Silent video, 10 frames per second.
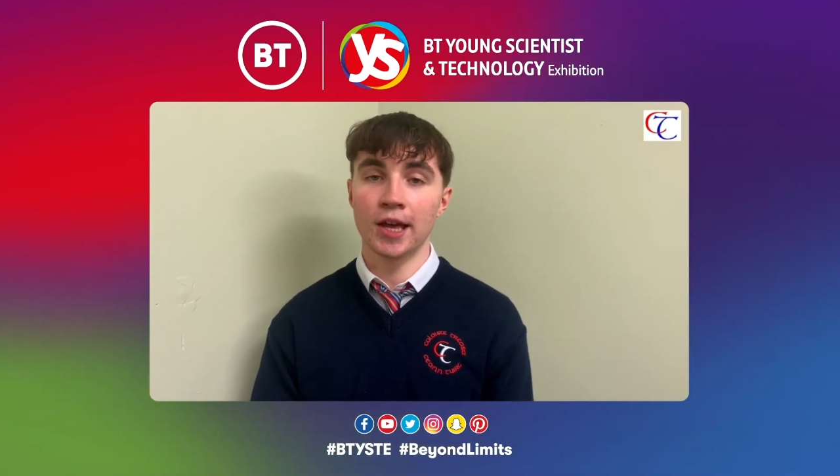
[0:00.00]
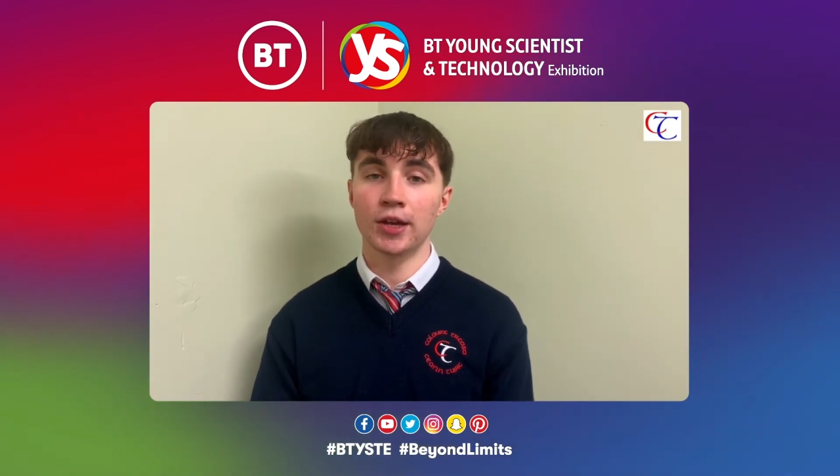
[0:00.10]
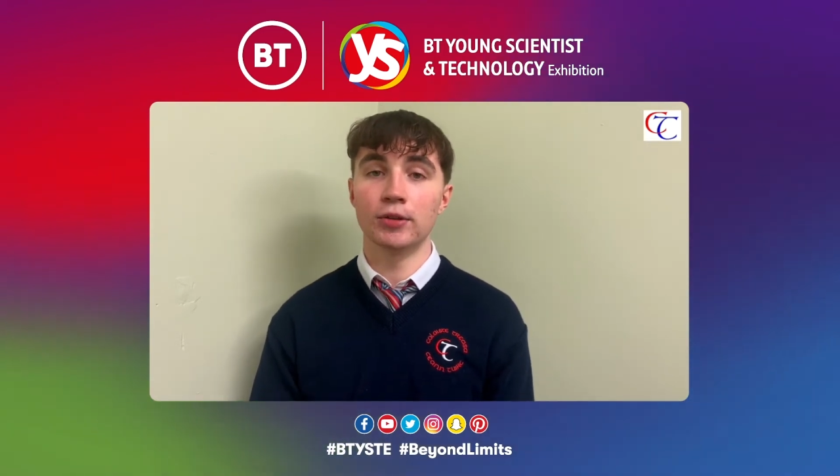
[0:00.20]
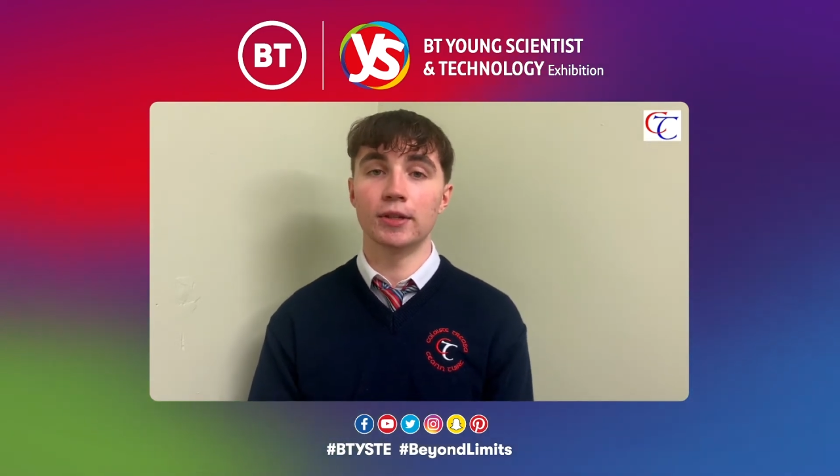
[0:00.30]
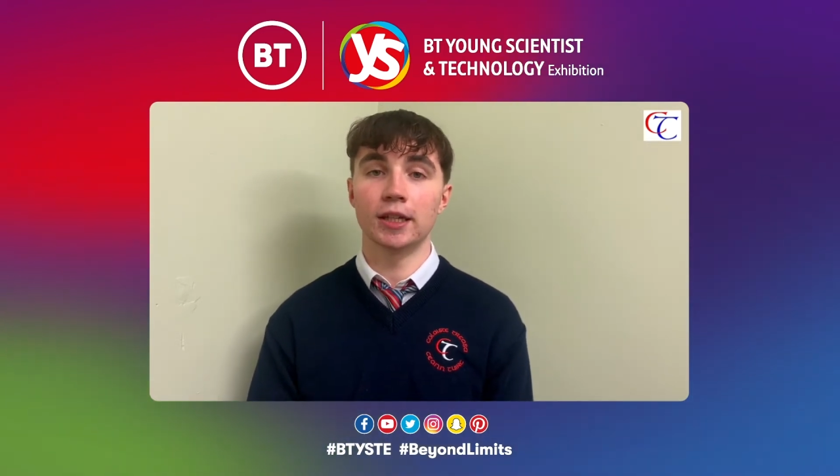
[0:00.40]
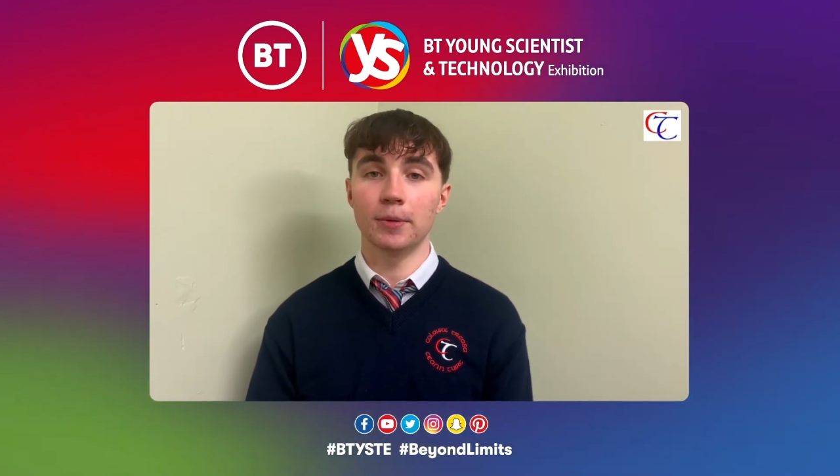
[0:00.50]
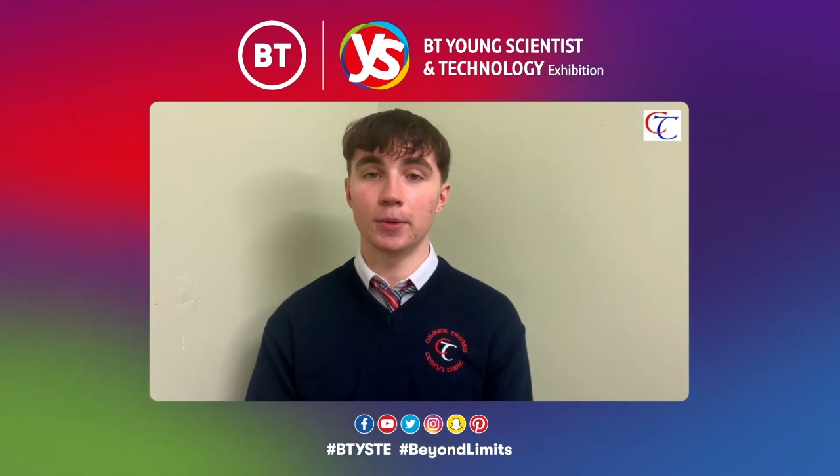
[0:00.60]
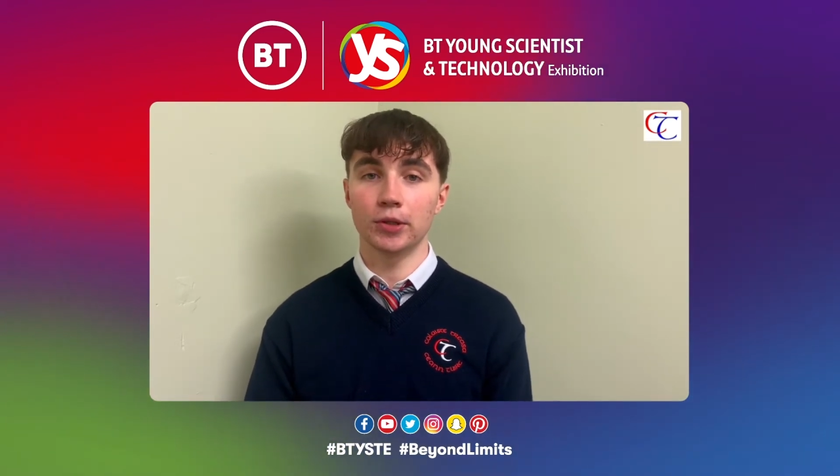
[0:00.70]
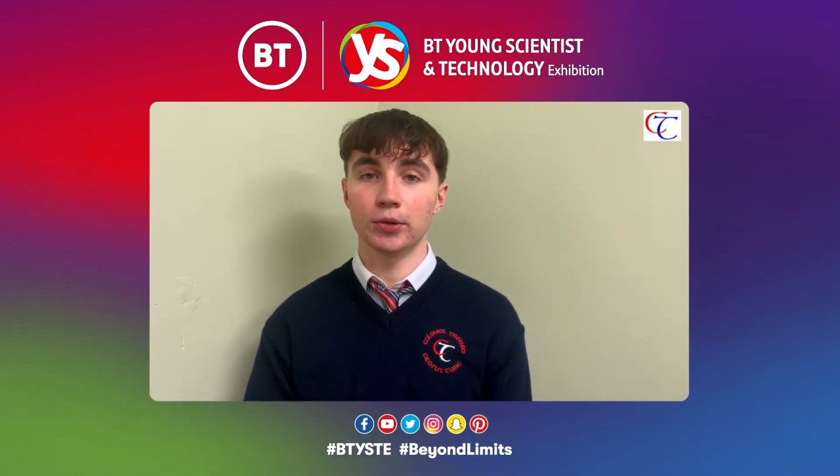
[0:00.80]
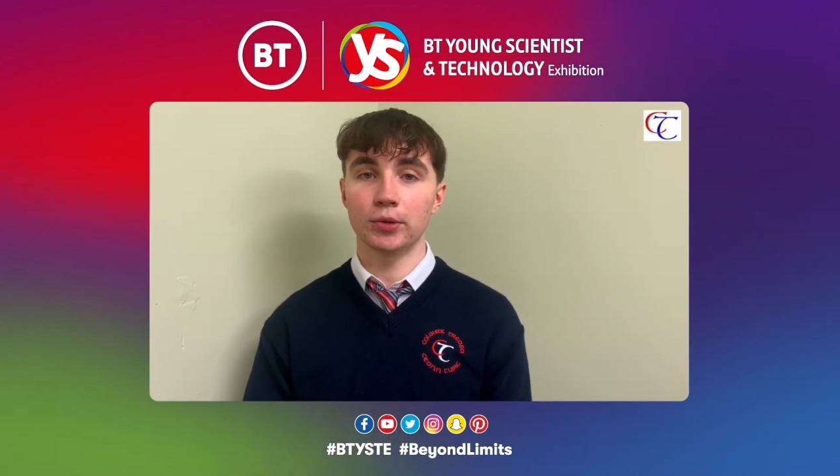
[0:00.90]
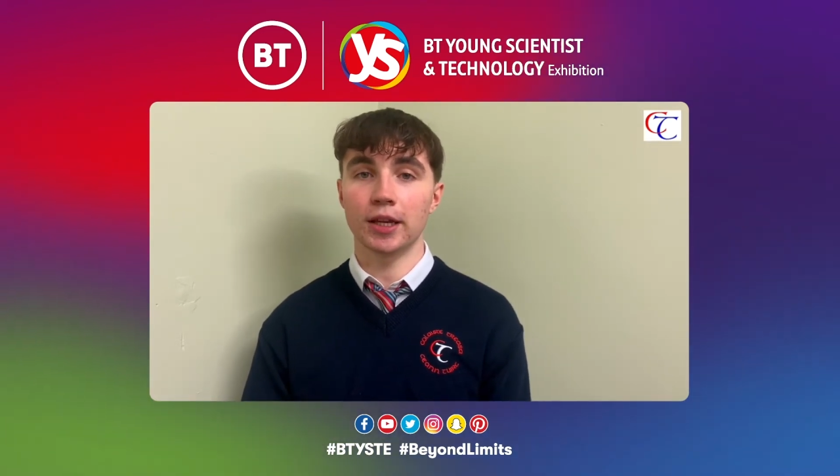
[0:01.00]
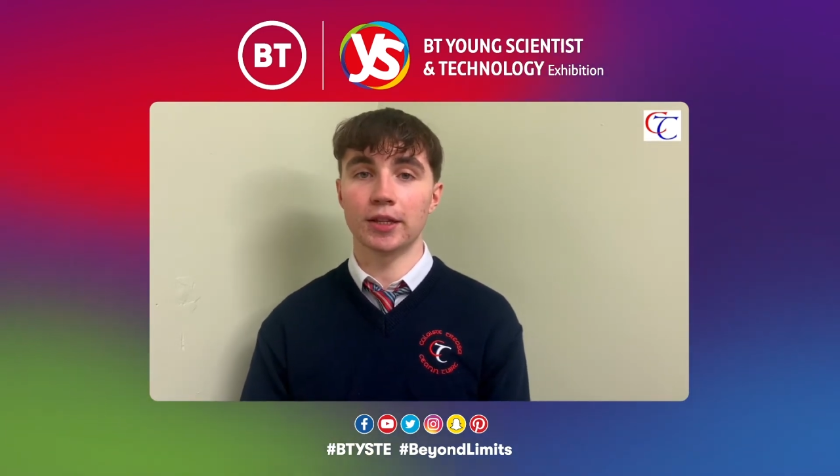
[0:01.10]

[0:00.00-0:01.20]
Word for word: Using Nematodes as